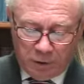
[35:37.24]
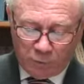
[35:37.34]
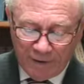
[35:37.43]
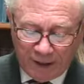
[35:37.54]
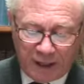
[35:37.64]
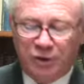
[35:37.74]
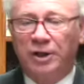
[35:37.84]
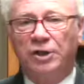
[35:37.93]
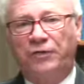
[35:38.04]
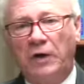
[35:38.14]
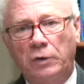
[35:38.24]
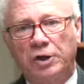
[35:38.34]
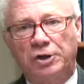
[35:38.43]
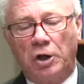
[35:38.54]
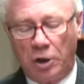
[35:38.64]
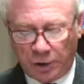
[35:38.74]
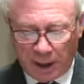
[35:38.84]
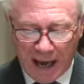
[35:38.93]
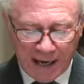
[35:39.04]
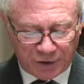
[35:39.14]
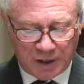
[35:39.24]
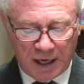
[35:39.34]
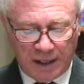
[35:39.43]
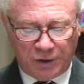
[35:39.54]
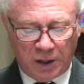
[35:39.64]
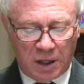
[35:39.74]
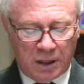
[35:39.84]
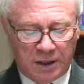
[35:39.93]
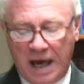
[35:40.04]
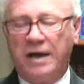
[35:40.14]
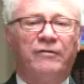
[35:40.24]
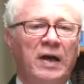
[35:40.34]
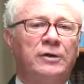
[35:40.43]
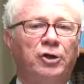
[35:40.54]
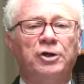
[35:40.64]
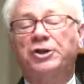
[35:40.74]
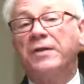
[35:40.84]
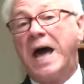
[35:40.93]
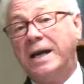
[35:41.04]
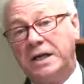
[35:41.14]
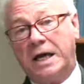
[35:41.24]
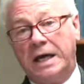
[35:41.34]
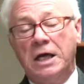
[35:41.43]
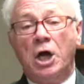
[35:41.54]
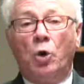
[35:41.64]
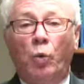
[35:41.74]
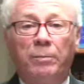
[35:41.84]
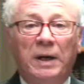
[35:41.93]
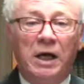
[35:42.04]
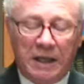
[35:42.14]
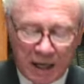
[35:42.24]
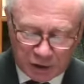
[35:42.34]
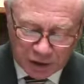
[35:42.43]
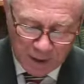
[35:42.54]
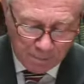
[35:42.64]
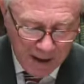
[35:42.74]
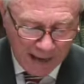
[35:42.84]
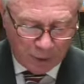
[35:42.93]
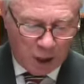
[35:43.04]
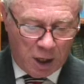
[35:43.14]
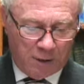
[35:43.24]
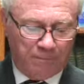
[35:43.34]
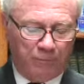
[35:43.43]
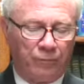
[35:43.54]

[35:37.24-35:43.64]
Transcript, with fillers: Revelation is focused on the last days, day of vengeance, and that day would be against Babylon.